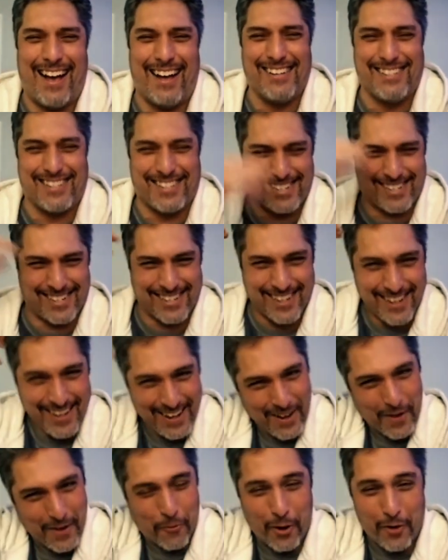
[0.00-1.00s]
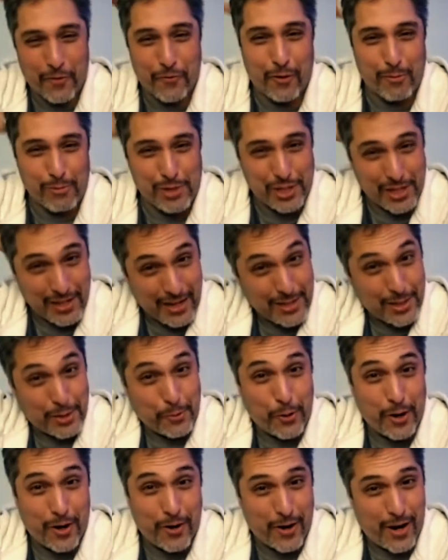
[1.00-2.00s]
Just one of them, she likes to
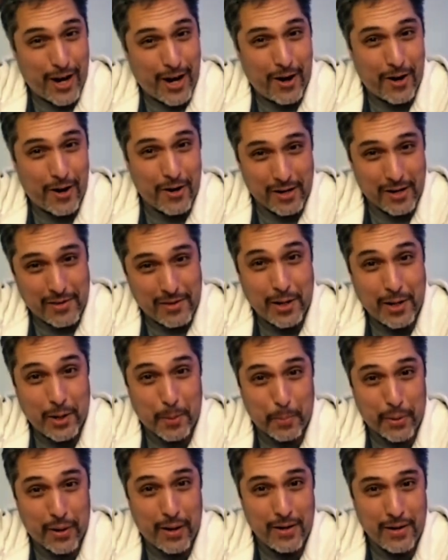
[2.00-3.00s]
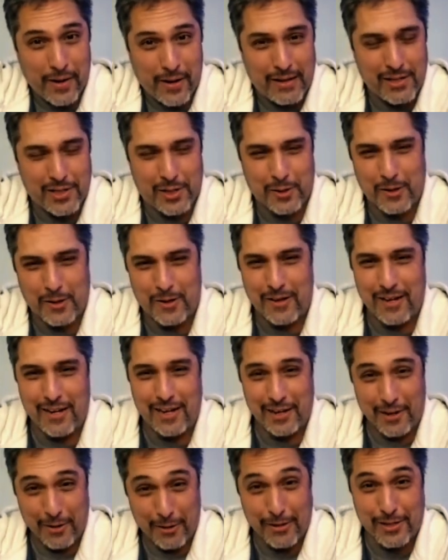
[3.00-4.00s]
wear her hair in the tita bun, so
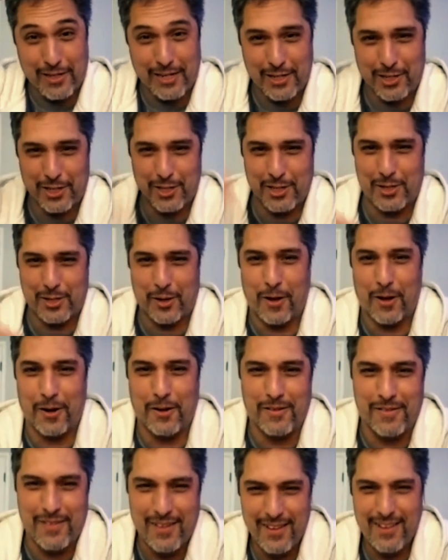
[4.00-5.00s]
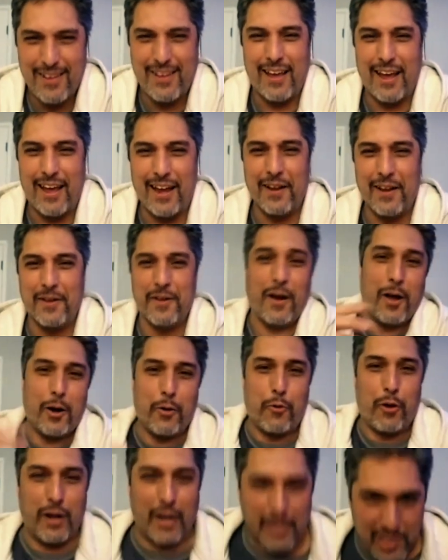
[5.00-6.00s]
it looks like she's taller. And then the other
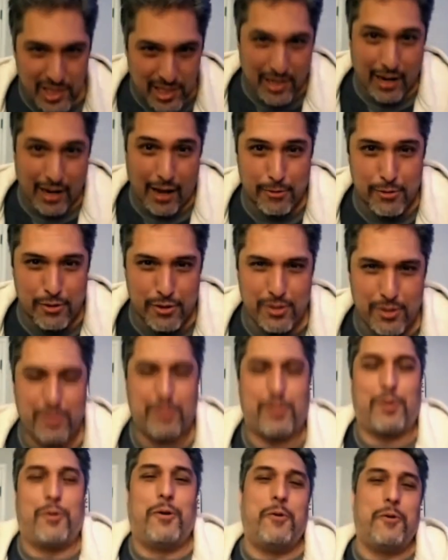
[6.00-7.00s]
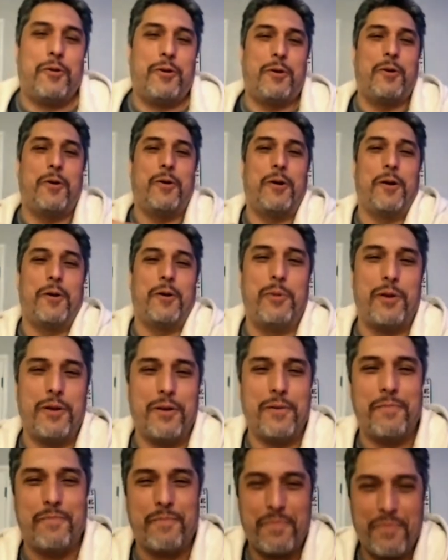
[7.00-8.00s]
one, I slouch, so you know what I
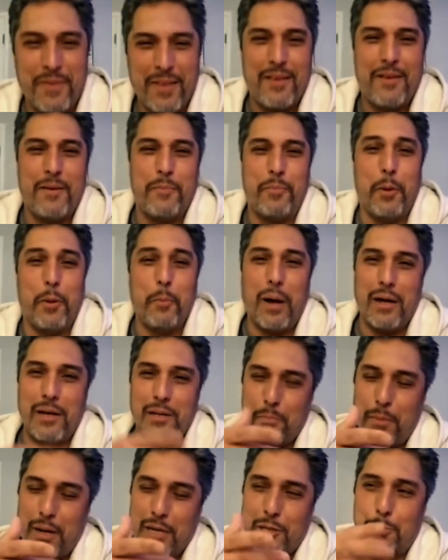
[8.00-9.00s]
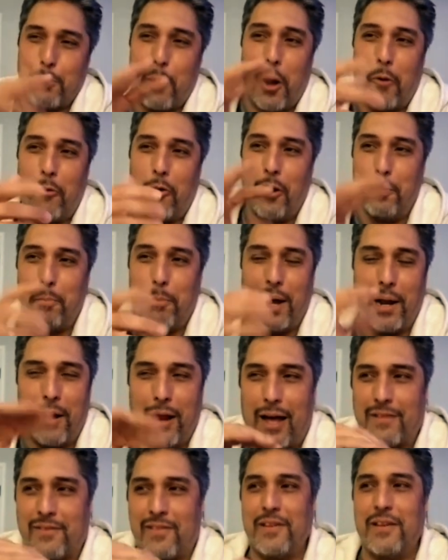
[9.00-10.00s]
mean. But my small one, my
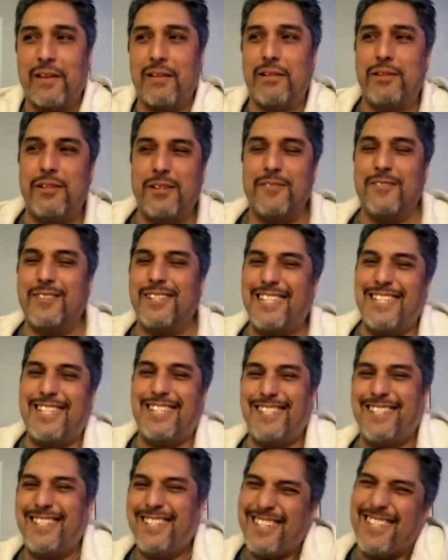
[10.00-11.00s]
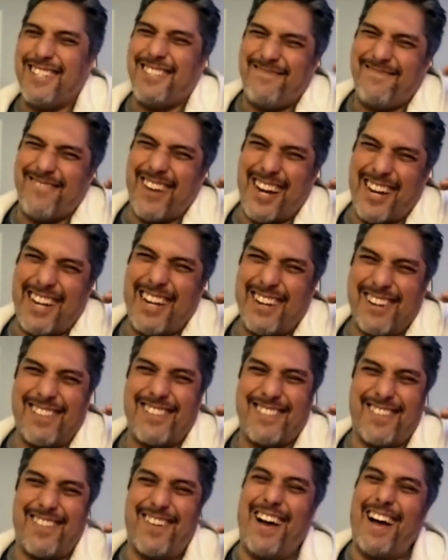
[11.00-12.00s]
Lottie, she's right here,
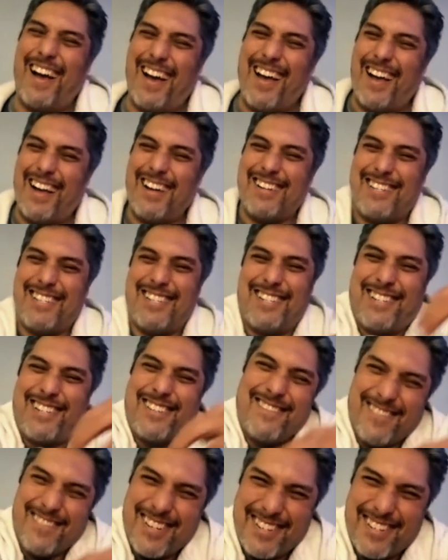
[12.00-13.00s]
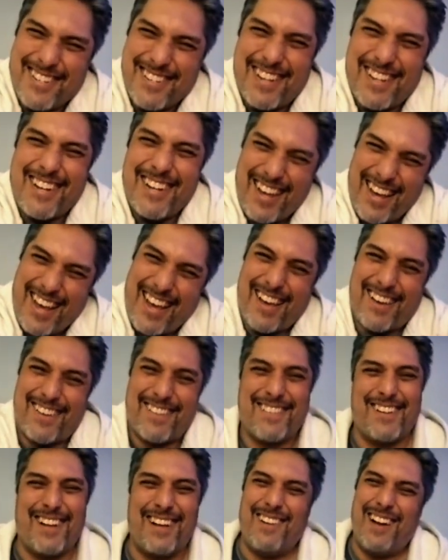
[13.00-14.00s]
so she's cute. I'm just like, yeah,
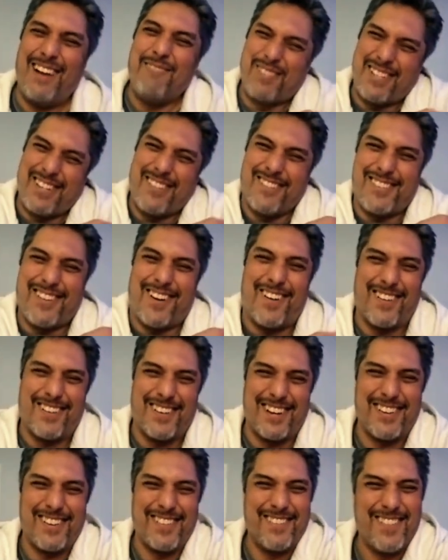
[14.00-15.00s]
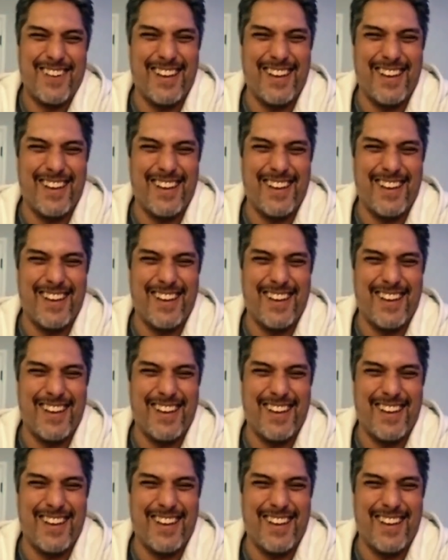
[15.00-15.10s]
I'm still taller than you.